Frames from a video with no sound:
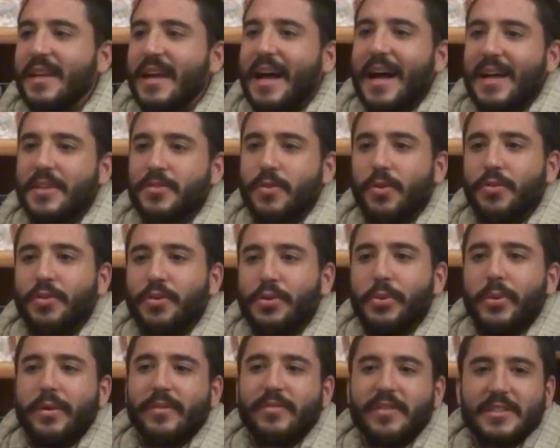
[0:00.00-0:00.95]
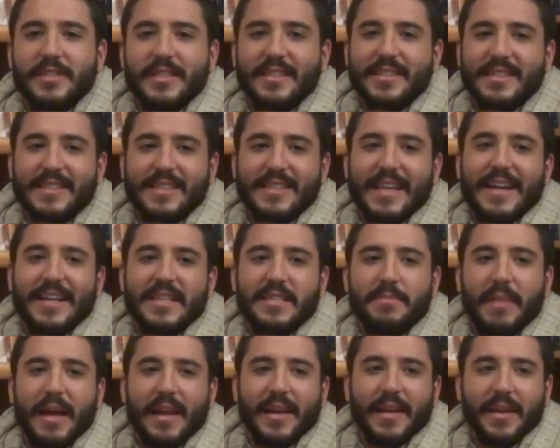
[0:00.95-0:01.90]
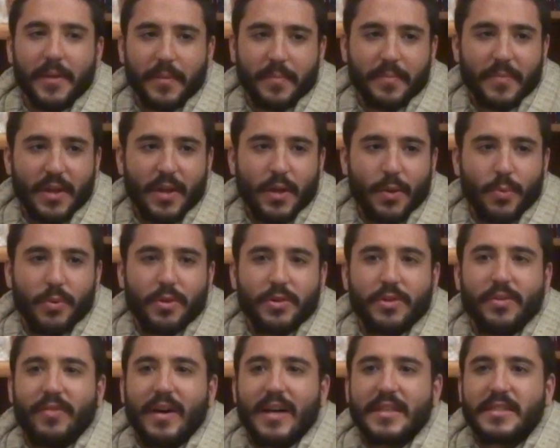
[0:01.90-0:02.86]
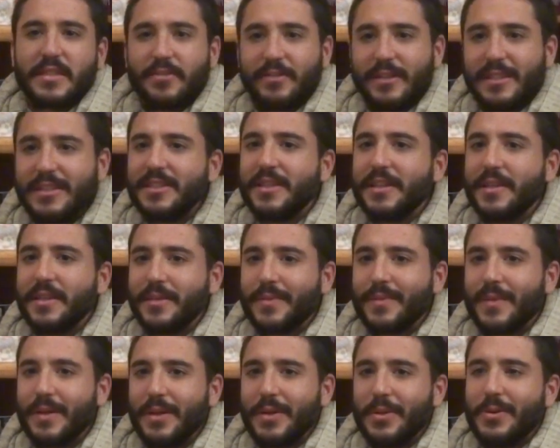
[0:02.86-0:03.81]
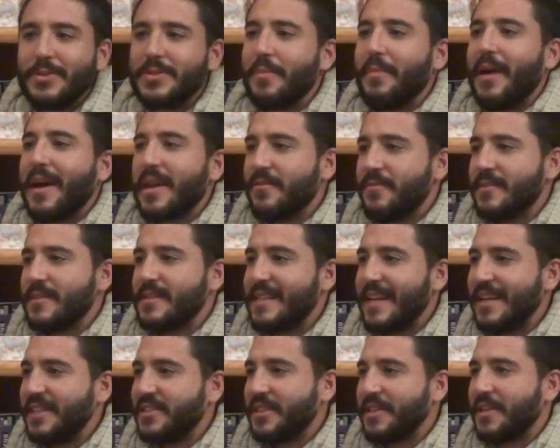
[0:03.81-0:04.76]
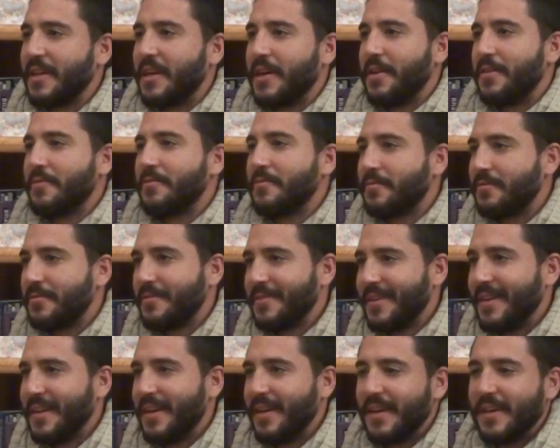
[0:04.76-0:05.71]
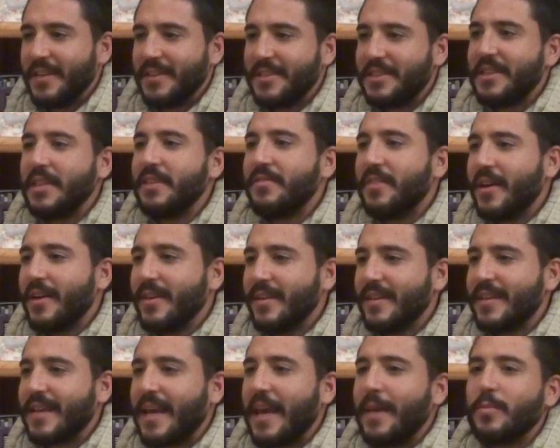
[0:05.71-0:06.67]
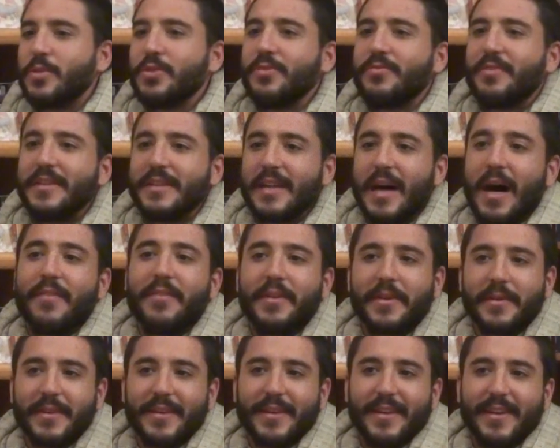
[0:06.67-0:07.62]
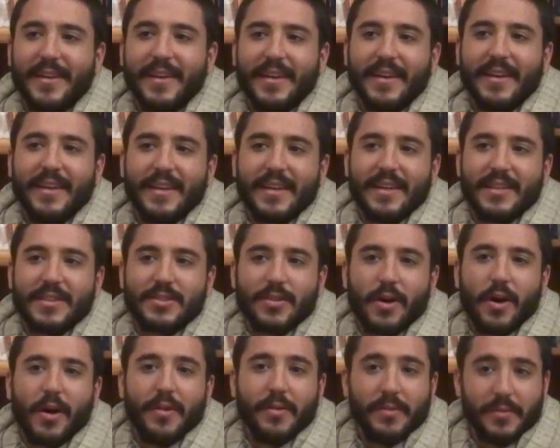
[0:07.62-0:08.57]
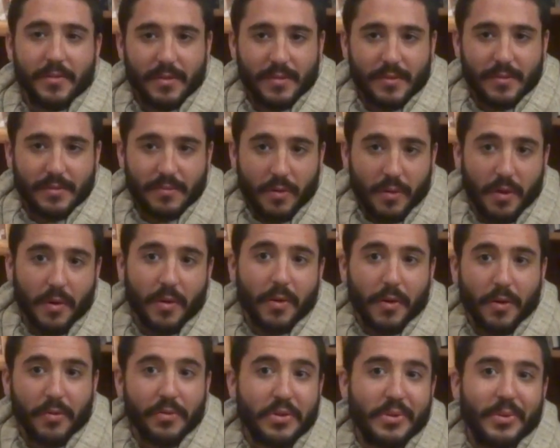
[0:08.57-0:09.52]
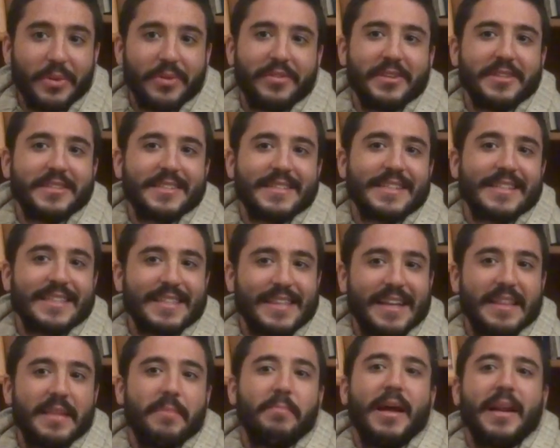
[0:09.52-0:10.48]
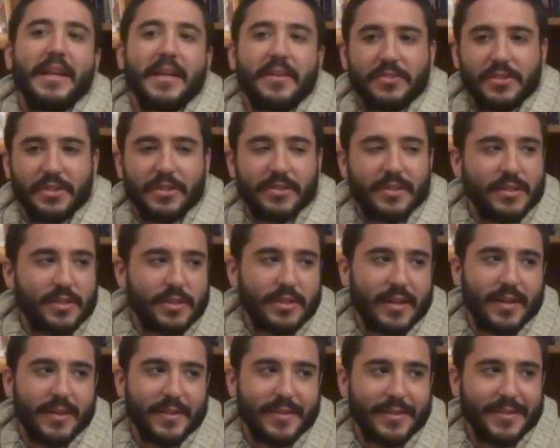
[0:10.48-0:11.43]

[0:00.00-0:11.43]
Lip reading: has all the universes inside his belly. When Durvasa Rishi was a manifestation of Shiva, came to Vrindavan, he saw all the universes inside the belly of Sri Krishna.